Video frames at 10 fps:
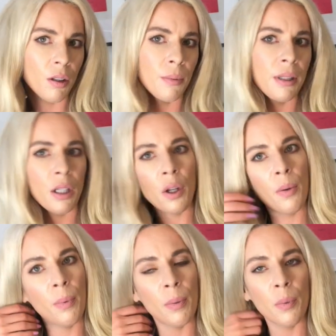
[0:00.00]
I mean, they
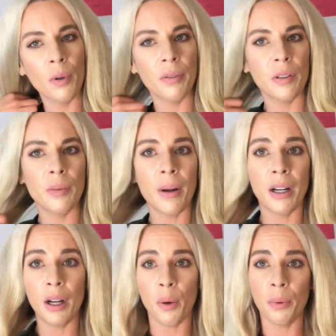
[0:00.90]
could put more of a smell
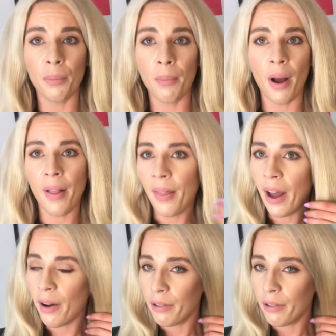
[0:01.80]
in it, I wouldn't mind that.